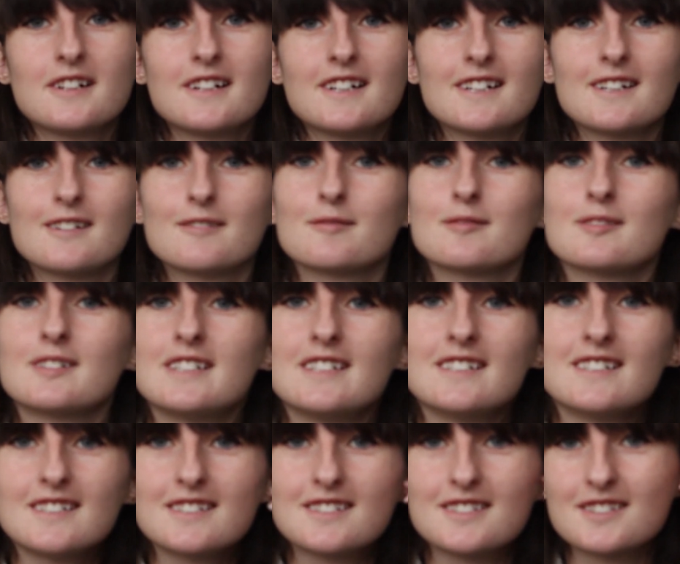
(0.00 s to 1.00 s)
I have
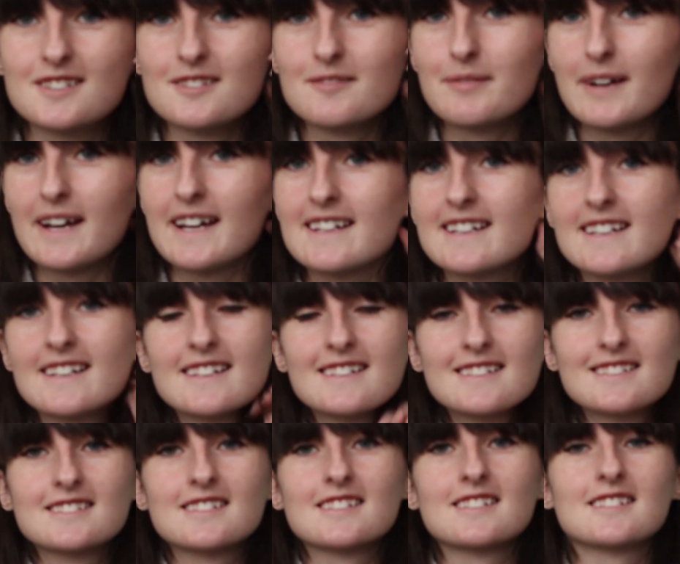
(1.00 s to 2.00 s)
reached
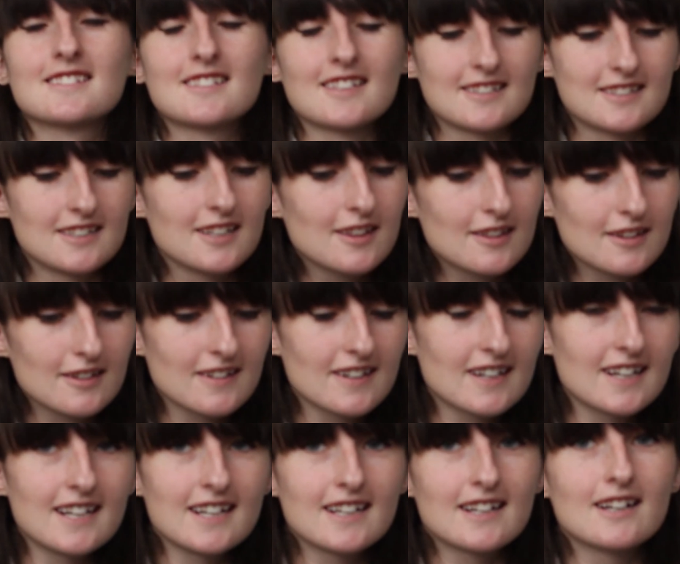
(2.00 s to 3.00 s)
page
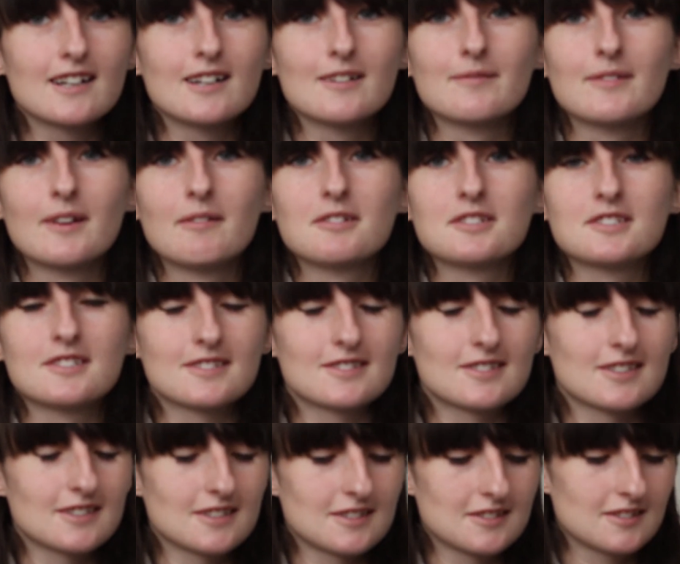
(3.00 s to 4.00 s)
63. There was
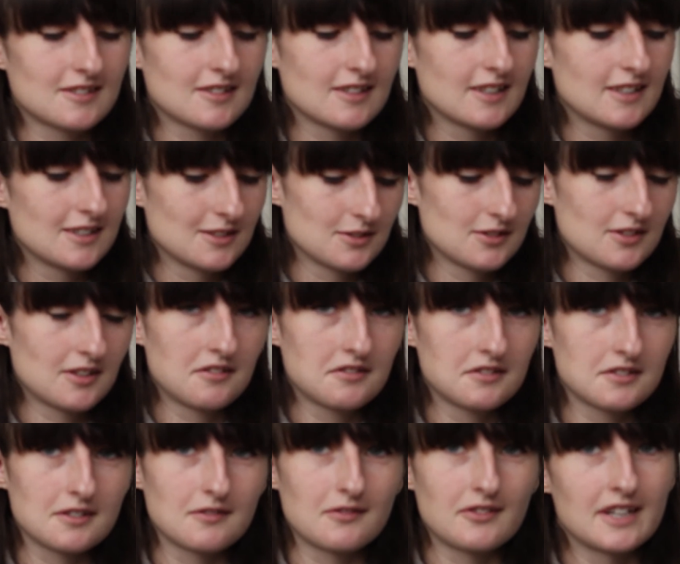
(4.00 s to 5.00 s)
just a little
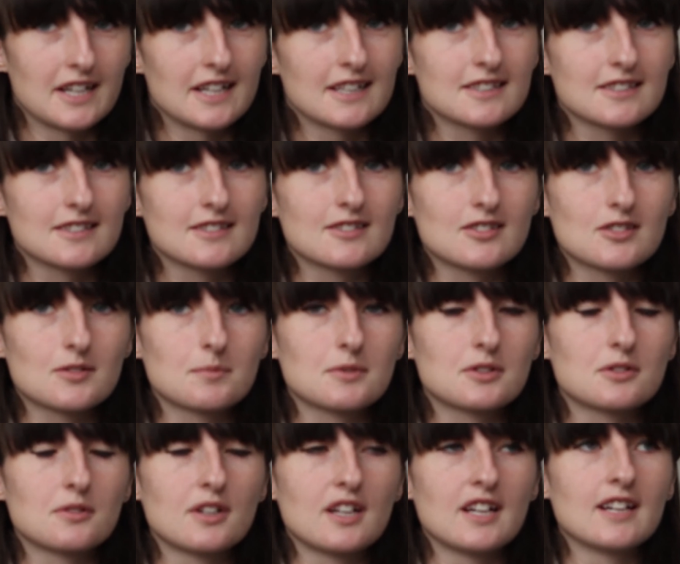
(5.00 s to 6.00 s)
series of letters
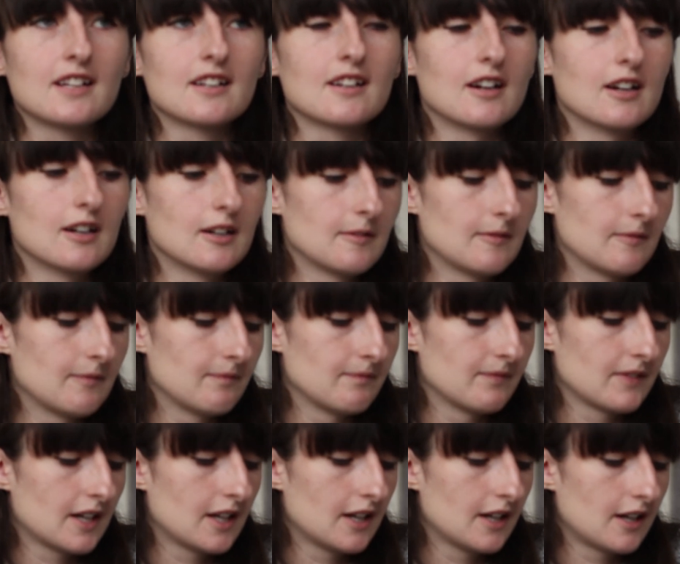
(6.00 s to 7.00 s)
between her
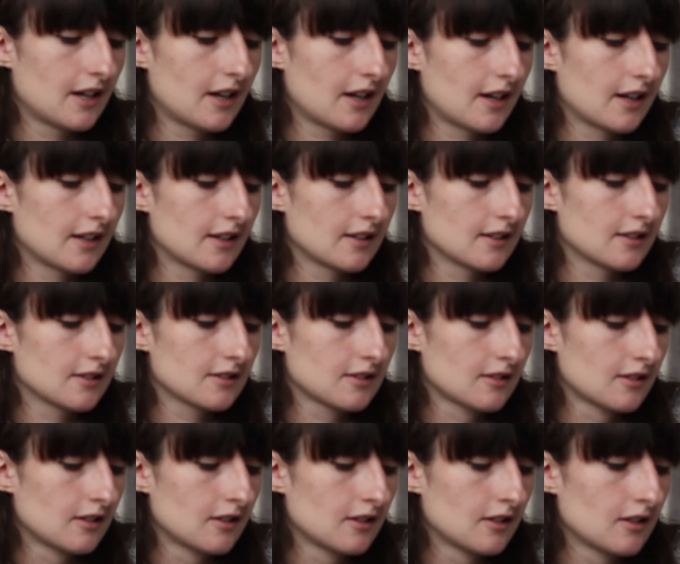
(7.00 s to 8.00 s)
and
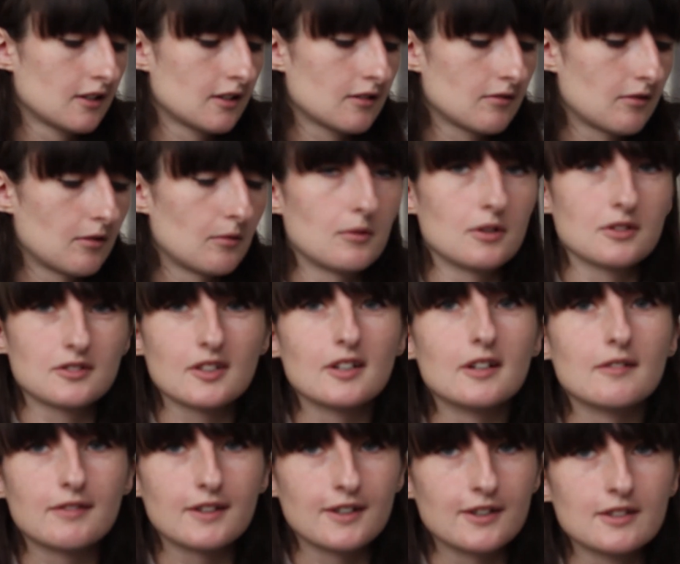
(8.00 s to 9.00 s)
what was
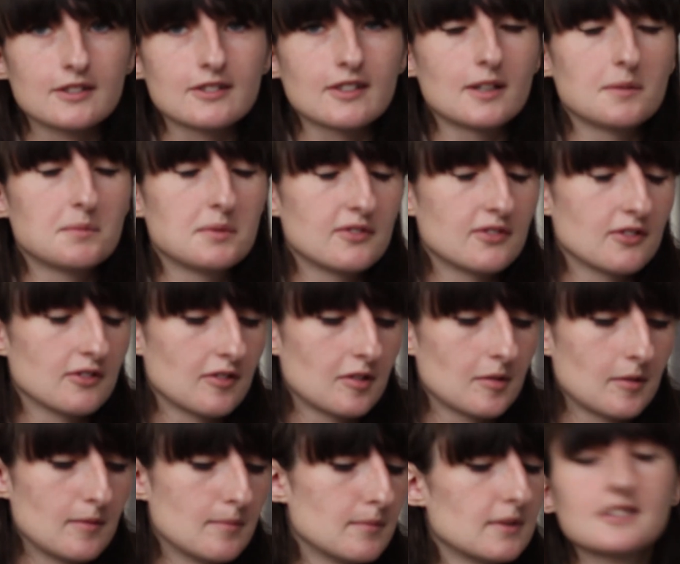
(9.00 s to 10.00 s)
her fiance before he
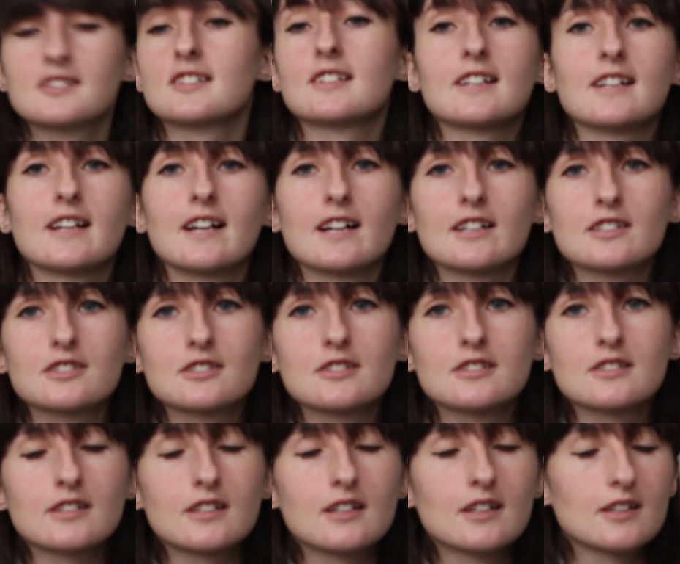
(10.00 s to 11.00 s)
went missing in
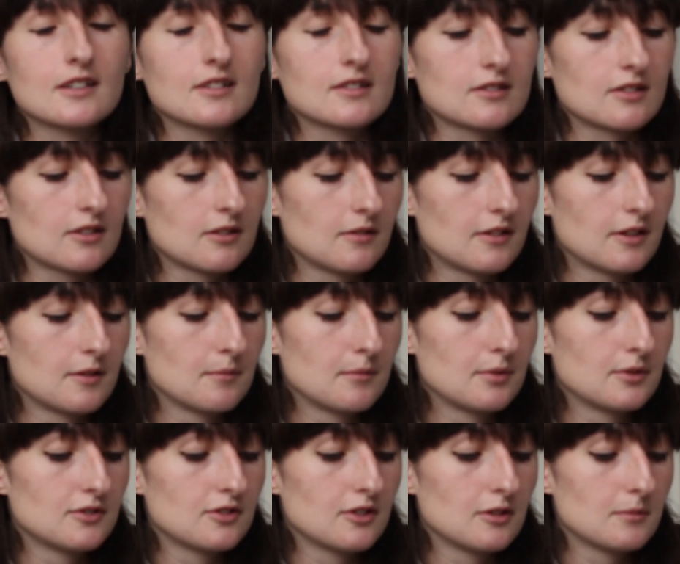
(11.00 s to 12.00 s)
action. So I'm
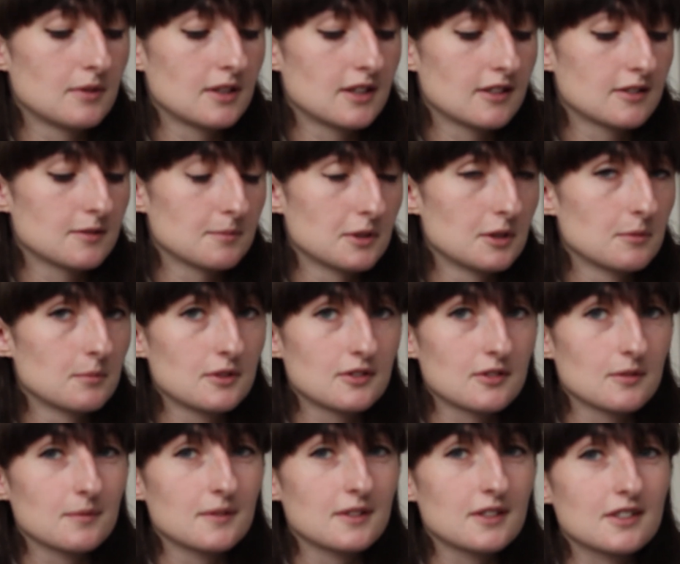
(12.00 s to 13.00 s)
presuming this might be
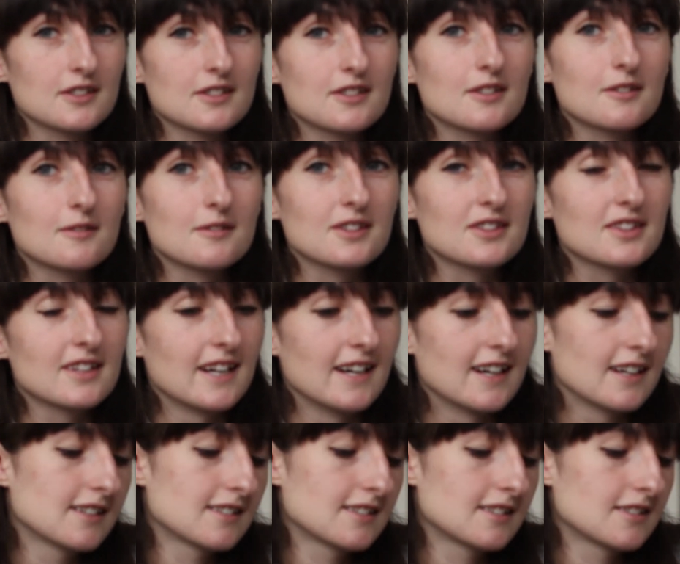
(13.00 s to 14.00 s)
something to do with that.